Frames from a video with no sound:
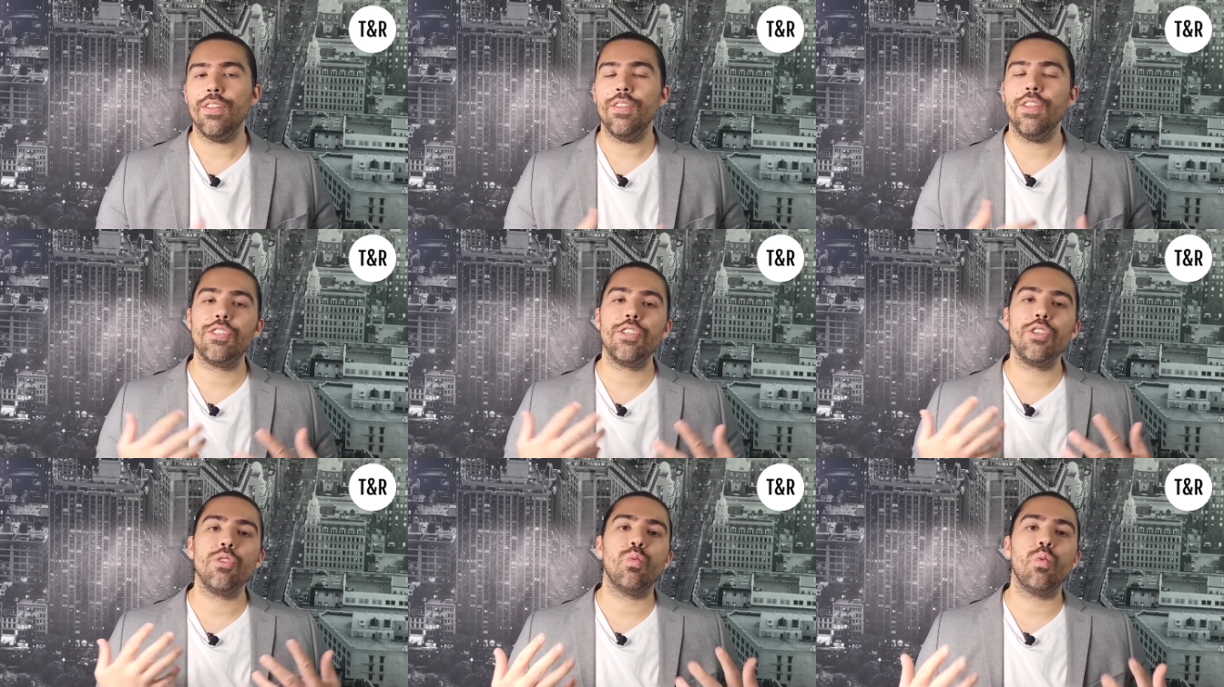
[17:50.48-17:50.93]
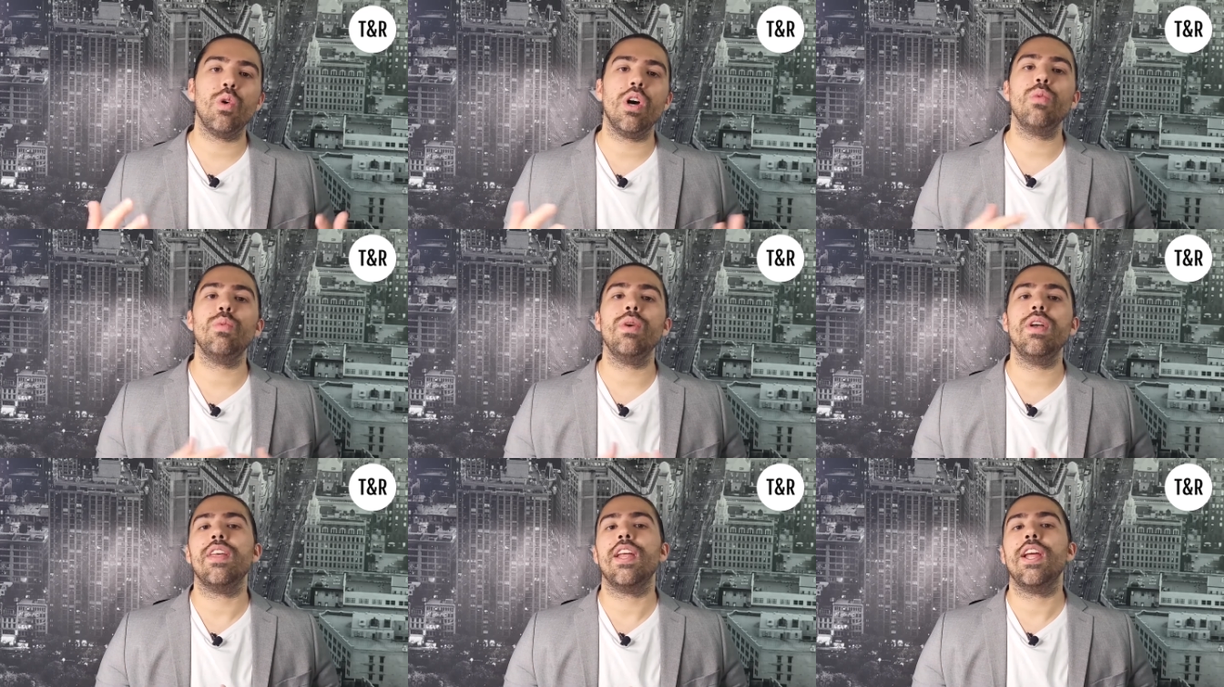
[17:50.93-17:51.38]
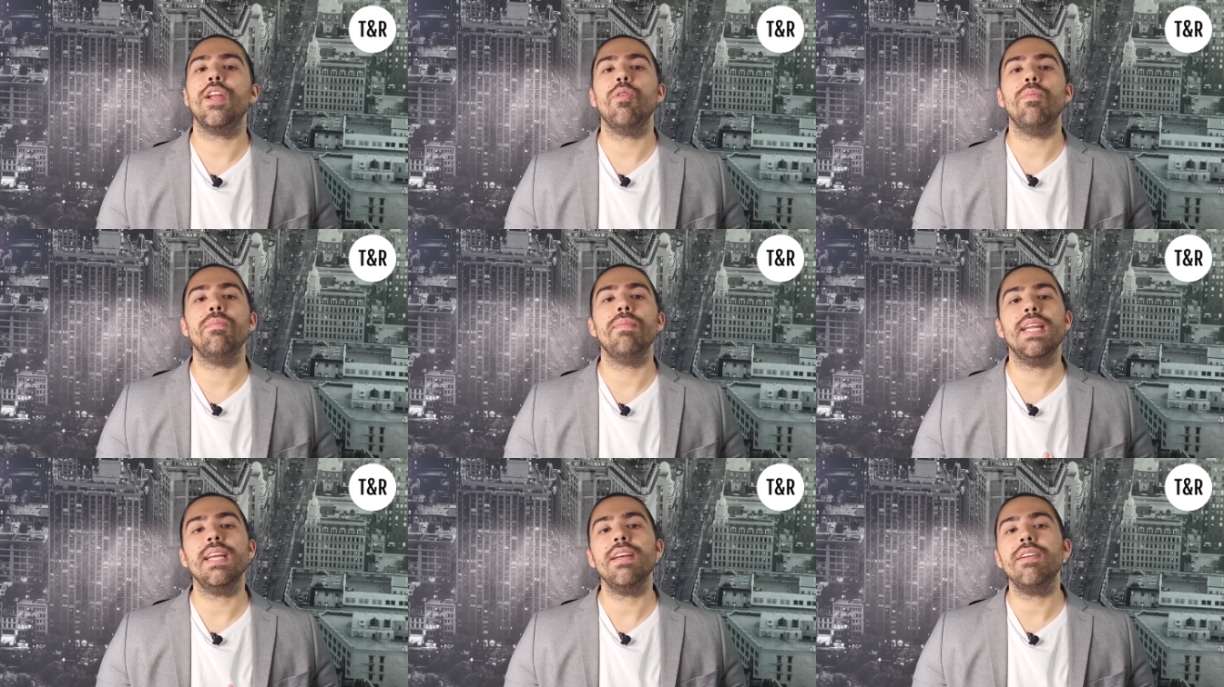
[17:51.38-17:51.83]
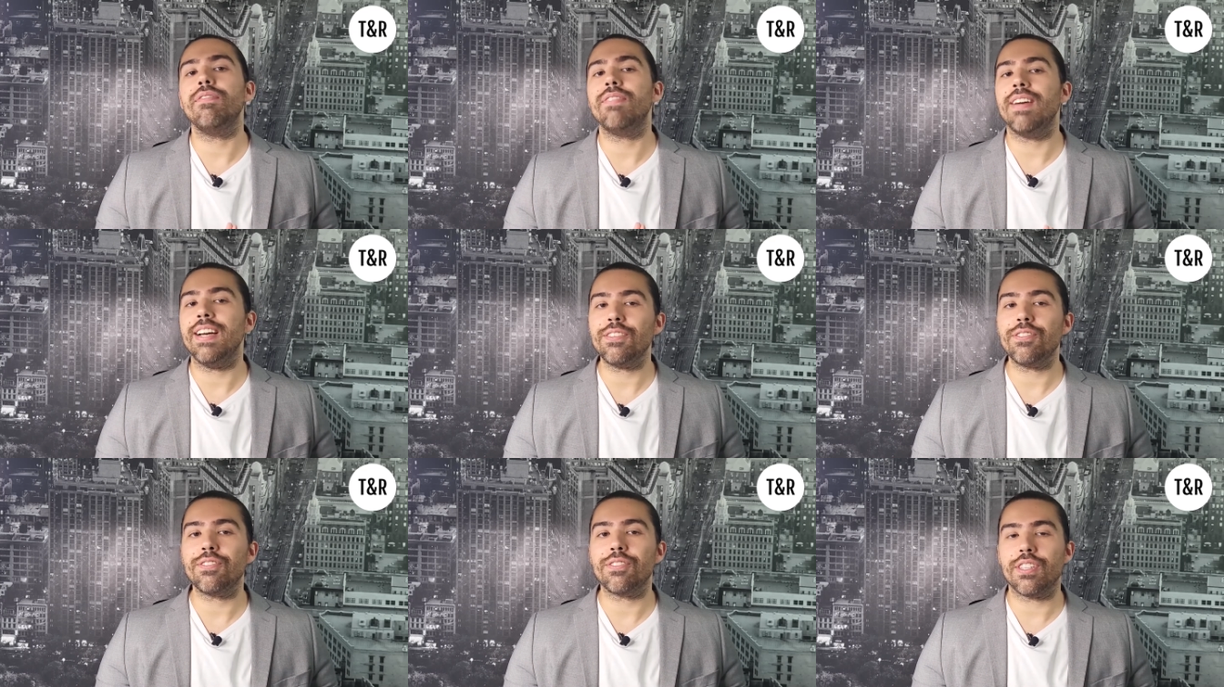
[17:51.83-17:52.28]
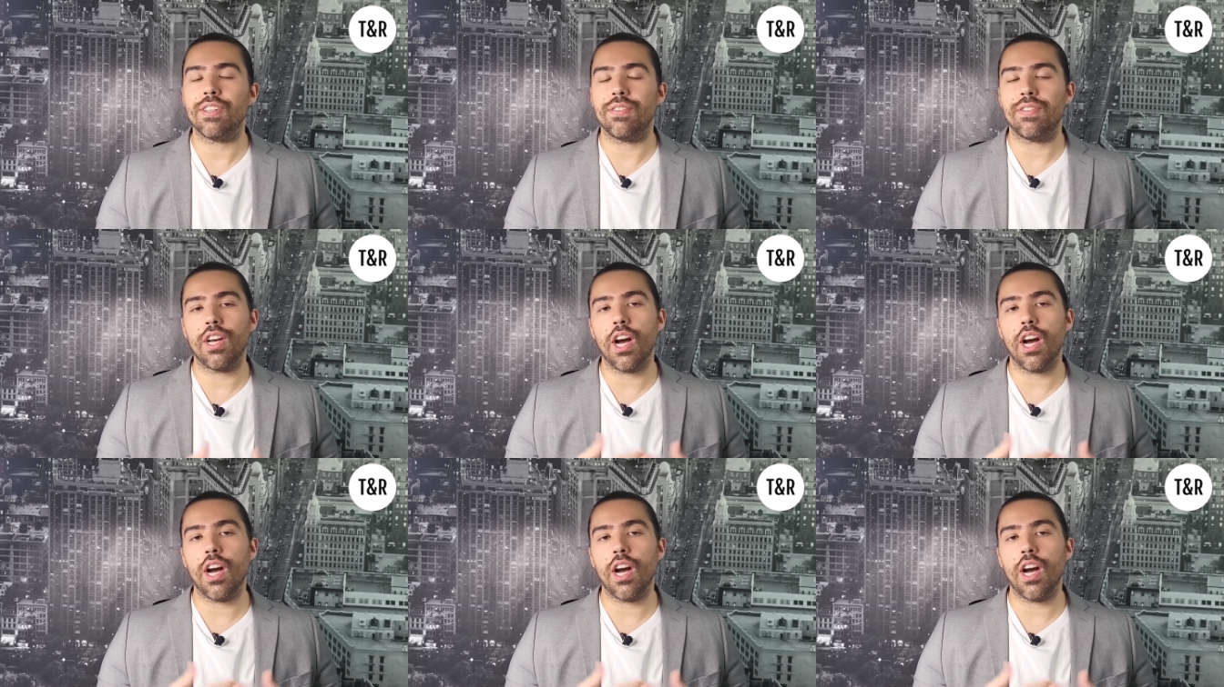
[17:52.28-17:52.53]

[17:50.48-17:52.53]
This is one way that I know many investors have